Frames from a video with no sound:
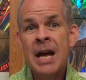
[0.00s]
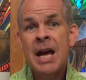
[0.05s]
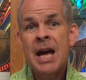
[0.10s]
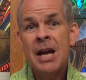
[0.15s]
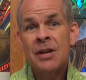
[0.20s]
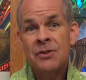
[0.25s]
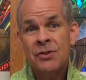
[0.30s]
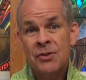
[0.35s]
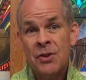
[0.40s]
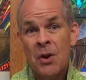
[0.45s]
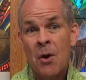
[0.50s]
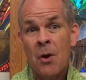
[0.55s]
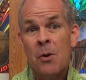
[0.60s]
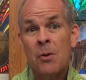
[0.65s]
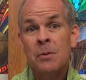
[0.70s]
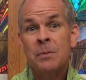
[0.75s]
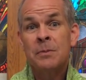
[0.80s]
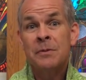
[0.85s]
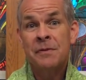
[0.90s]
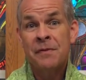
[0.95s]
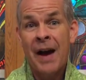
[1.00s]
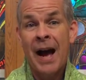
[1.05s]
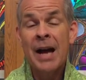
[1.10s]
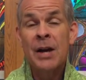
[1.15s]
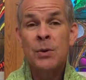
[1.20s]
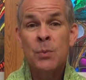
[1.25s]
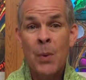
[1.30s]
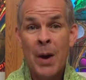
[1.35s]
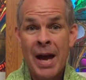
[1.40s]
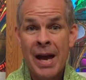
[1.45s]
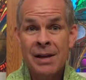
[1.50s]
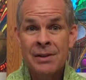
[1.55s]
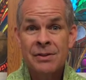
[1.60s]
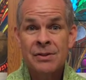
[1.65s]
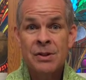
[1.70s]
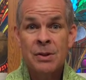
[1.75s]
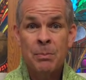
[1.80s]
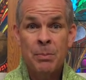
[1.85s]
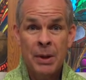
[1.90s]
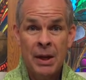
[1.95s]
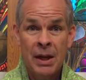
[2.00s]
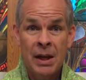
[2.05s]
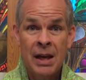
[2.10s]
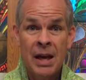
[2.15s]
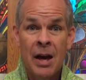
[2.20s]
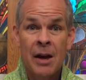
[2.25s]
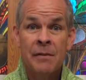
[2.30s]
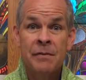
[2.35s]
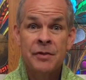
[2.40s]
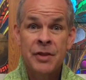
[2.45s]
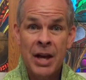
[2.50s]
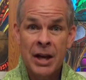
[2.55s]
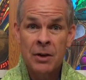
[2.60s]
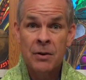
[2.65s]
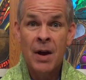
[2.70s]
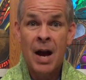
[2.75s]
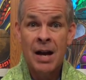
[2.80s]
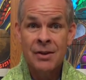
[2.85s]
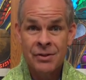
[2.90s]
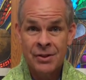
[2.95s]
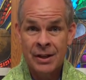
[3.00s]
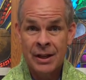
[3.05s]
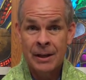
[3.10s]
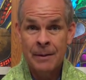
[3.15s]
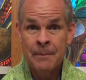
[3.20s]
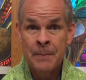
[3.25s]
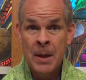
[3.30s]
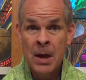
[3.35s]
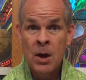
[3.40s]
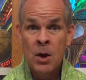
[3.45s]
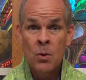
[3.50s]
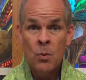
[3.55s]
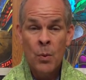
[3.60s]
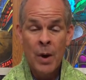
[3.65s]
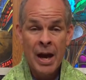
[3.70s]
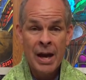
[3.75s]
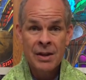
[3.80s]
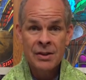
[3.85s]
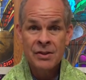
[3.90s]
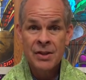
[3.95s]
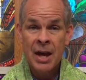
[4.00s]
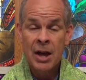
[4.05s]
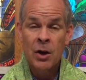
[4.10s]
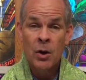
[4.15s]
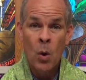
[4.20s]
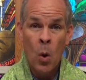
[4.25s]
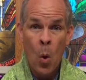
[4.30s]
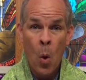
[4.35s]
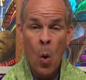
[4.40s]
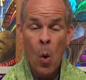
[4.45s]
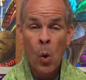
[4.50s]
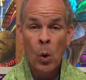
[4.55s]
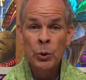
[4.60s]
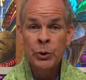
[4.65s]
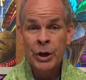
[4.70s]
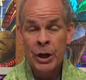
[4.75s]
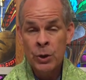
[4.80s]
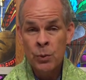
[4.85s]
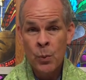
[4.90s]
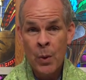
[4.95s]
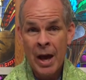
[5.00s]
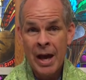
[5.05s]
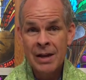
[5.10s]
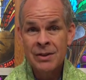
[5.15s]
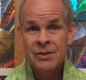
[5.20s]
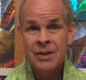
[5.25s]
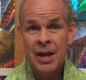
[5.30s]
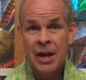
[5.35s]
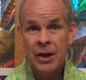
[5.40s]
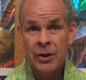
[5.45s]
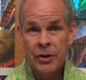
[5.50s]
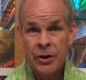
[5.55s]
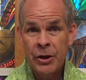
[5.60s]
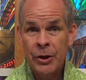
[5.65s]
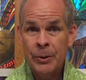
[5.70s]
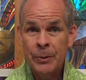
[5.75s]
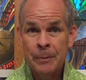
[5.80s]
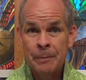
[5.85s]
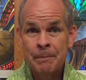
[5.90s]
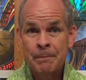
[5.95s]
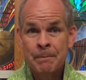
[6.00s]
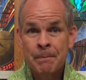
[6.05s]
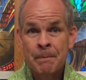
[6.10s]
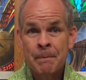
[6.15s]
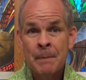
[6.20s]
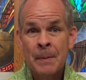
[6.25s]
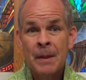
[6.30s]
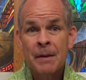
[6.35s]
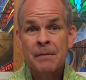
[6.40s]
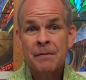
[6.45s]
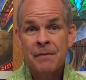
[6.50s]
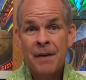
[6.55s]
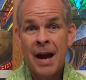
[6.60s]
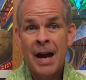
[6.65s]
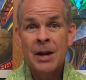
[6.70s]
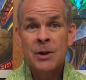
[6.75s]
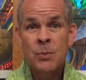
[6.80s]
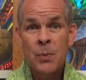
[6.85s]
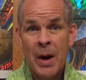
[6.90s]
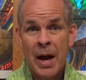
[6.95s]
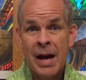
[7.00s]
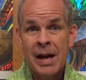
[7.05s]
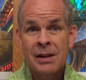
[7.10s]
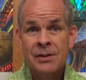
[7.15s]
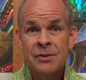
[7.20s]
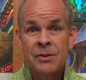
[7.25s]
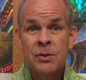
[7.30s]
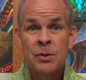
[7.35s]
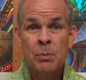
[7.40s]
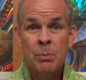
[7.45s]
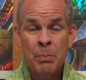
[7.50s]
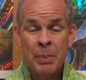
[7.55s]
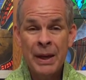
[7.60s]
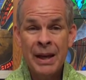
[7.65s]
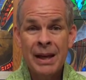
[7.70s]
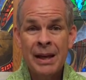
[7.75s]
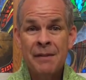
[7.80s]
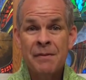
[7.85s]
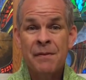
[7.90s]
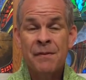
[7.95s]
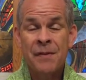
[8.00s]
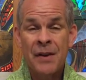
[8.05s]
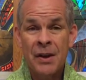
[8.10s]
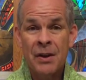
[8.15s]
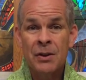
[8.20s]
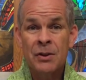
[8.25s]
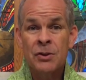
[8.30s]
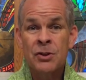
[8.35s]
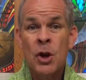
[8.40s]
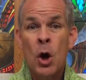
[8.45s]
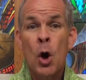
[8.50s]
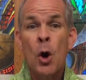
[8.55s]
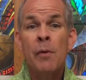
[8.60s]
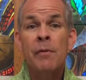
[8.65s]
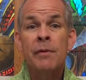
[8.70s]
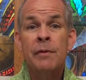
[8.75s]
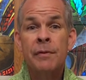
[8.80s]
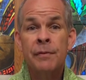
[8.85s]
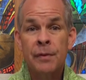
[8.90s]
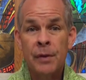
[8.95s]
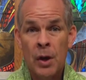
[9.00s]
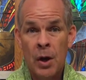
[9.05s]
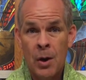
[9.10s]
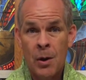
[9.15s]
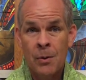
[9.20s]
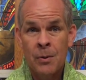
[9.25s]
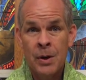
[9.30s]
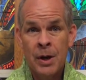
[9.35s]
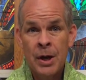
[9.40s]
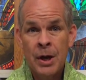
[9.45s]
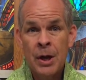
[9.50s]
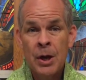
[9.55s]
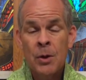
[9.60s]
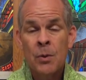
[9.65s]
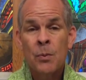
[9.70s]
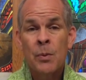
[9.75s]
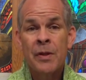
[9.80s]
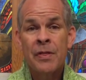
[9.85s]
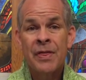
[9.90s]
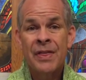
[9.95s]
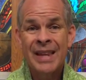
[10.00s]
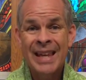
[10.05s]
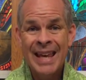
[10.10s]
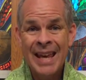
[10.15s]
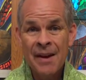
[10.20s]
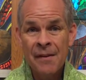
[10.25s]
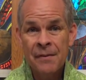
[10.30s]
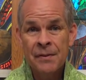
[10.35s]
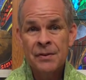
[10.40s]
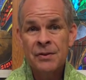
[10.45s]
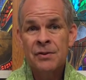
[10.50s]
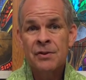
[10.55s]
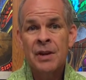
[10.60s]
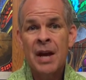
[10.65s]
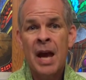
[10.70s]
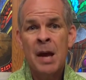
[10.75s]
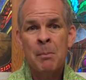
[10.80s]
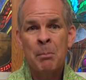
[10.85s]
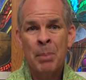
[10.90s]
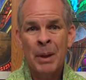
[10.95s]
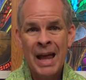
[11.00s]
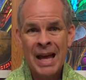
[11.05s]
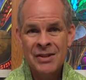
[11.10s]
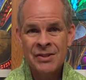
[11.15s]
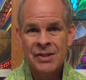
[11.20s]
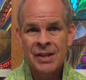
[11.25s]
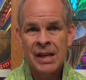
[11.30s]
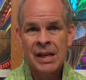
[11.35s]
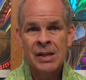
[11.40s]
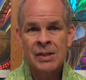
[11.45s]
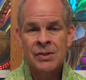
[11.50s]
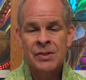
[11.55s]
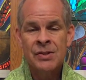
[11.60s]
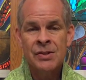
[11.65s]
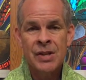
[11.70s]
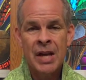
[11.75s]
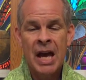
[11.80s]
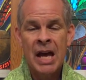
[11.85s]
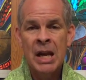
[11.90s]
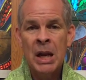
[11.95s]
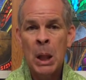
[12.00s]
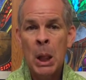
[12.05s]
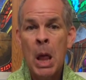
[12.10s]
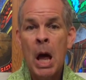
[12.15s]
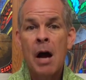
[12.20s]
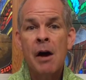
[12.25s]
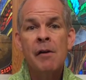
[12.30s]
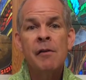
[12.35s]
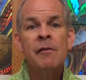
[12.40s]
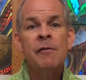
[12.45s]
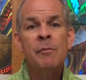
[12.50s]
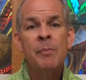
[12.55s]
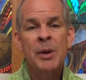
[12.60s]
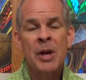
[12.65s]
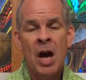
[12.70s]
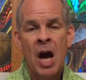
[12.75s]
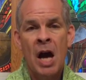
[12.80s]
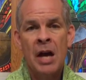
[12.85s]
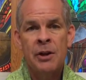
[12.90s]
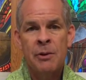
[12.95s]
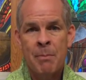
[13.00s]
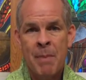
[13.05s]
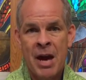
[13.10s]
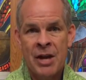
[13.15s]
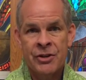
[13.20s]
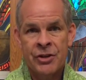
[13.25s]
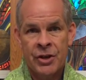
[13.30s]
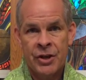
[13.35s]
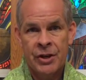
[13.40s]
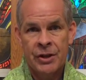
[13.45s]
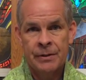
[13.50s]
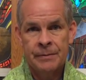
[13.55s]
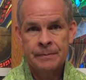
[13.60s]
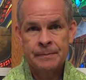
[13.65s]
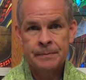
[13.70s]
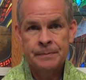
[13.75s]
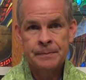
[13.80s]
And so find ways to be of generosity, ways that are old and ways that are new. Find ways to be filled to overflow with gifts and blessings and love beyond measure.